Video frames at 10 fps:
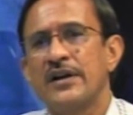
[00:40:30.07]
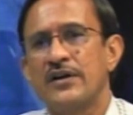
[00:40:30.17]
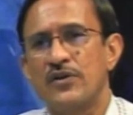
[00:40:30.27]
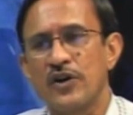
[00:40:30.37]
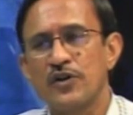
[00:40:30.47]

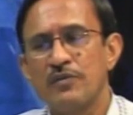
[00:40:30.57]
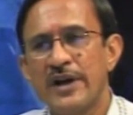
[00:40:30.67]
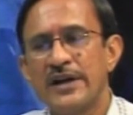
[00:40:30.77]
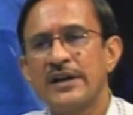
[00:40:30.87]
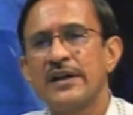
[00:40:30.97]

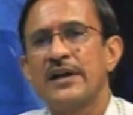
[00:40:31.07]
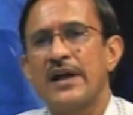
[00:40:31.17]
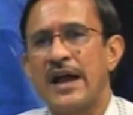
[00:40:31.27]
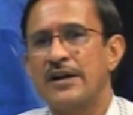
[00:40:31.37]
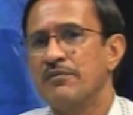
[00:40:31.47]
document
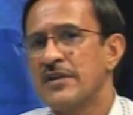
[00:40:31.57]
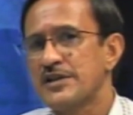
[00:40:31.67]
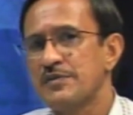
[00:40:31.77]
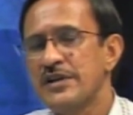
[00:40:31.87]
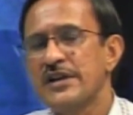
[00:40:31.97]
and
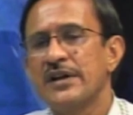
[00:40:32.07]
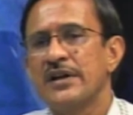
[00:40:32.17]
must be